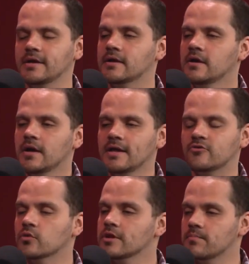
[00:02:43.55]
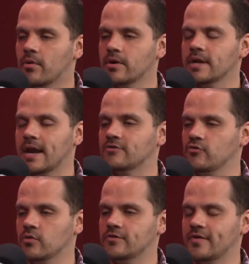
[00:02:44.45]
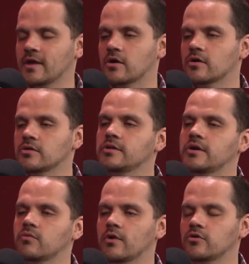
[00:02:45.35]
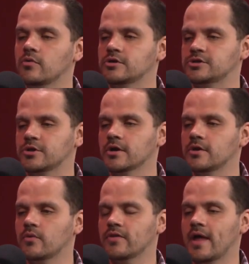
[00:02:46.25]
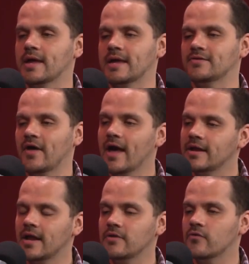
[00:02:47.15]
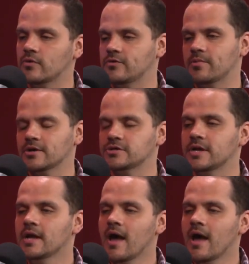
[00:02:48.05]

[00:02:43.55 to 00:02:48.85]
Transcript: think it's really important, as you were saying earlier, when you were struggling with like anxiety and even with depression,